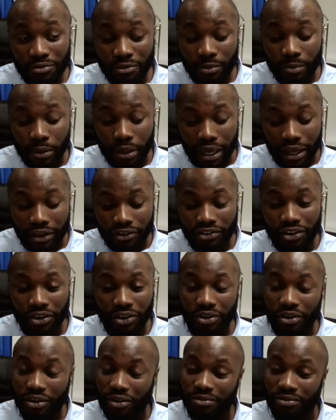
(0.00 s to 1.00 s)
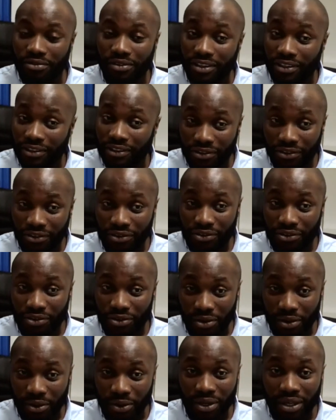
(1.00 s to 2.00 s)
from catching COVID. This is
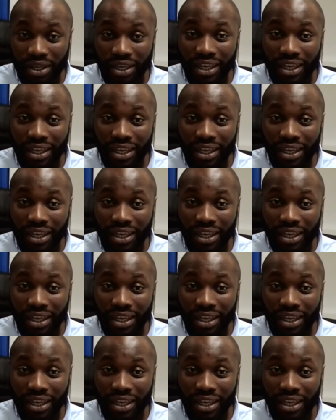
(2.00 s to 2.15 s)
true.